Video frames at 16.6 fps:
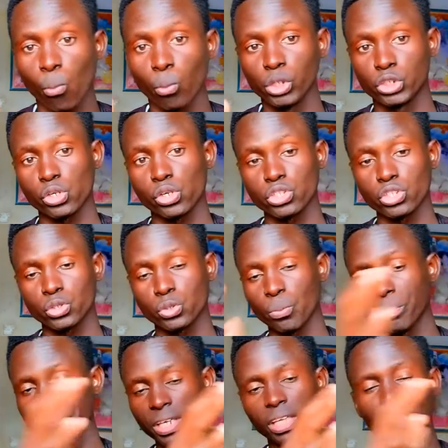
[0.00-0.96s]
we chose
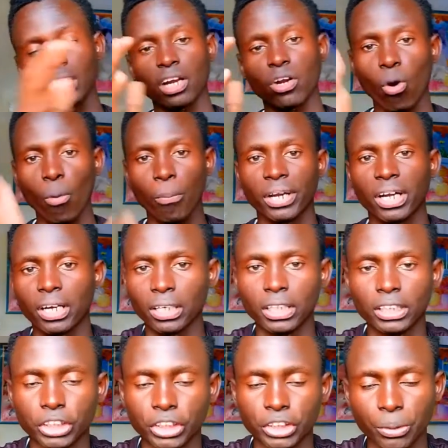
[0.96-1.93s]
to be in an open
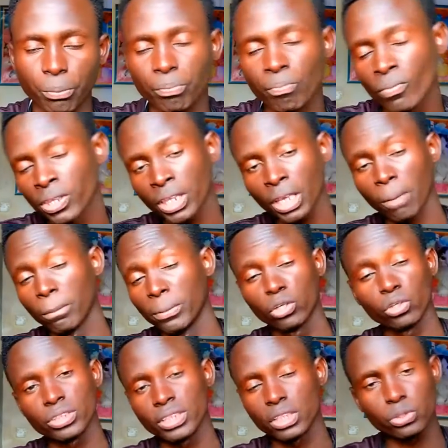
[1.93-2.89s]
relationship.
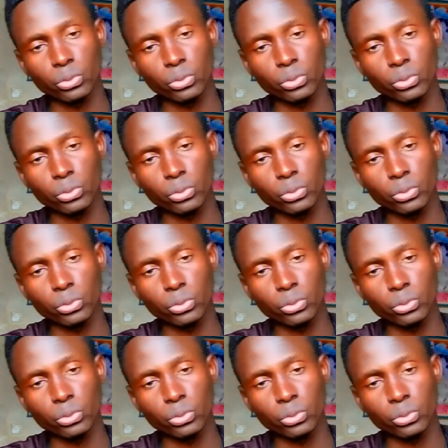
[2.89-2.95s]
Because